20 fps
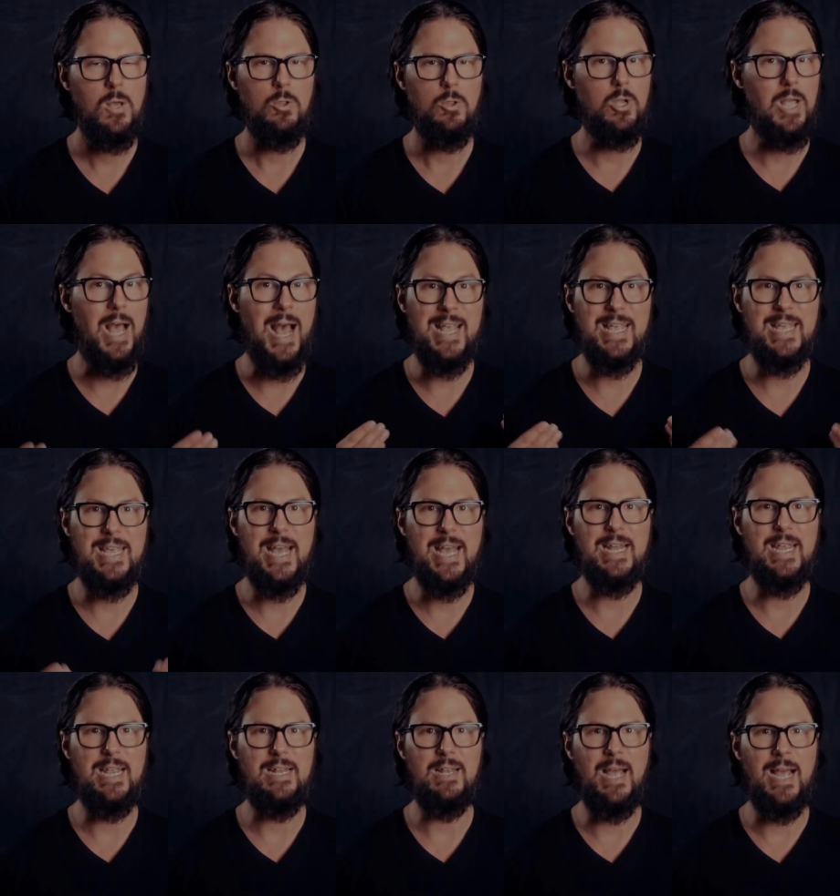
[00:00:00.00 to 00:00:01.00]
Look, I
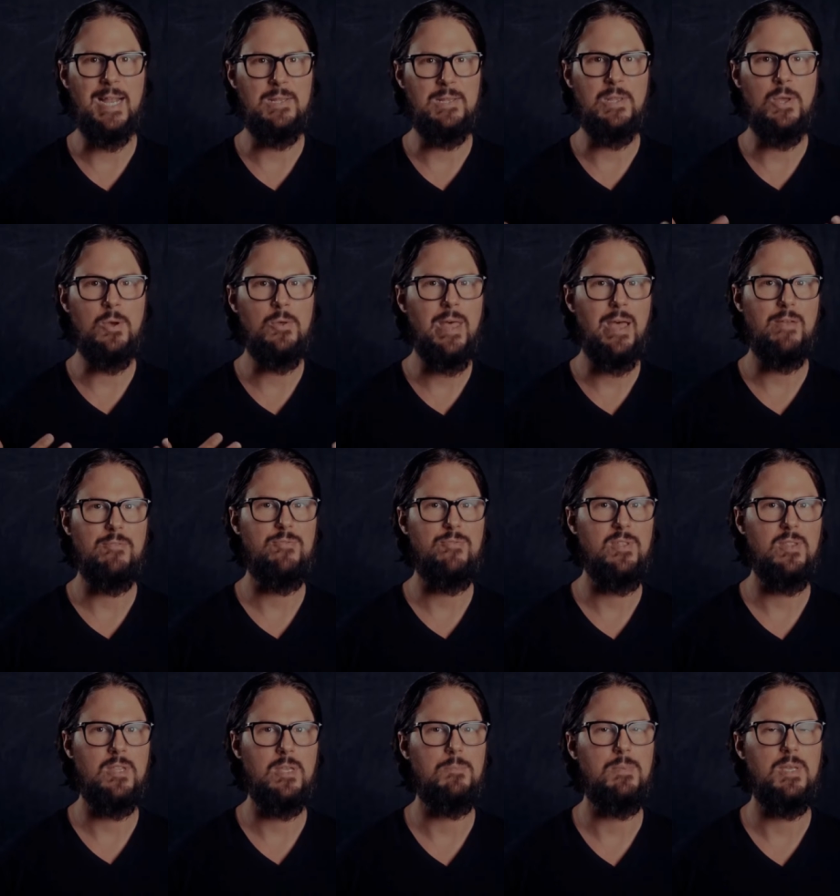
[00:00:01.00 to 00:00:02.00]
get it. I know that
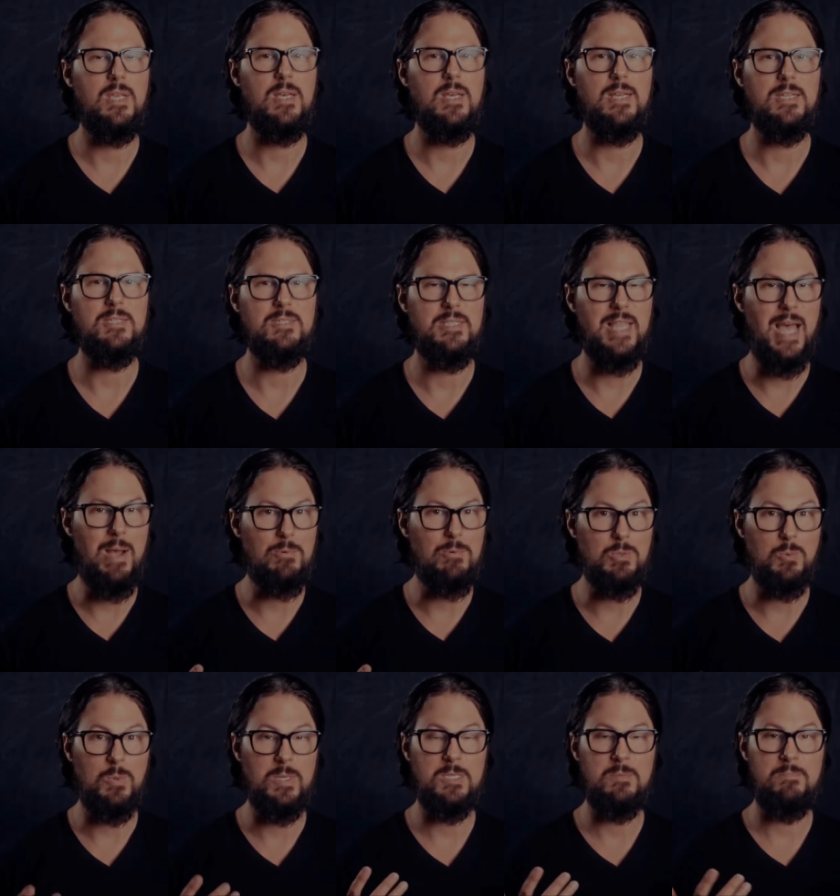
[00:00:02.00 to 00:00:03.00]
feeling because that
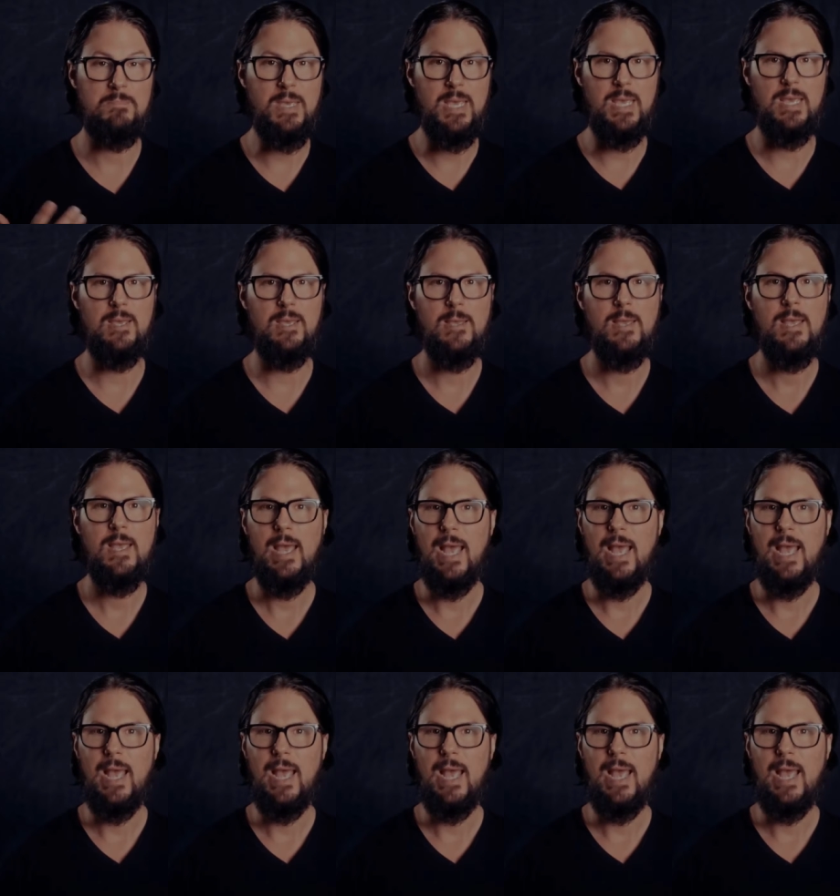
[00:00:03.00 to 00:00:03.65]
was once me.